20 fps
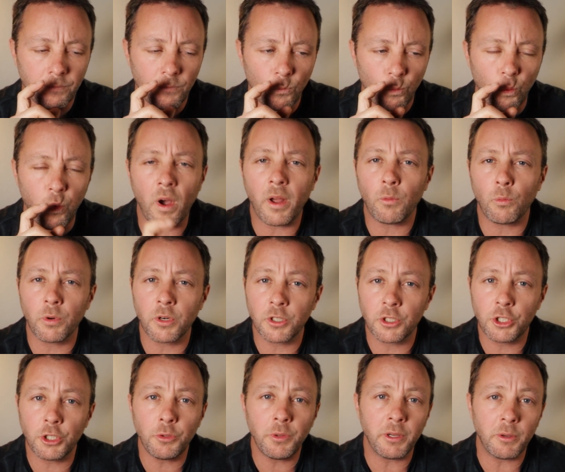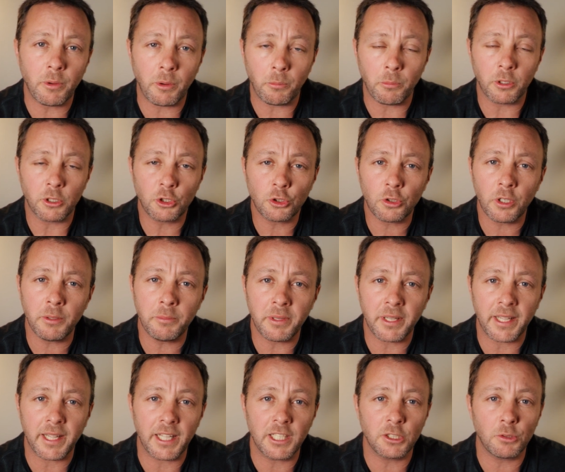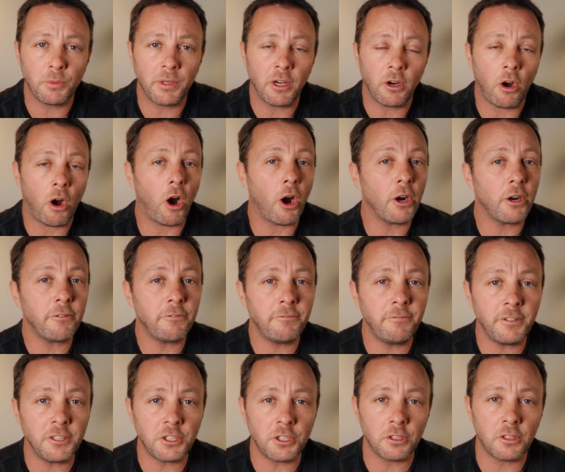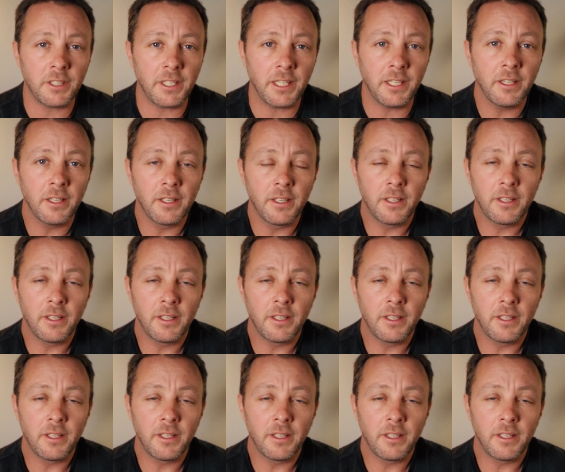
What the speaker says: what we're doing when we're trimming is we are artificially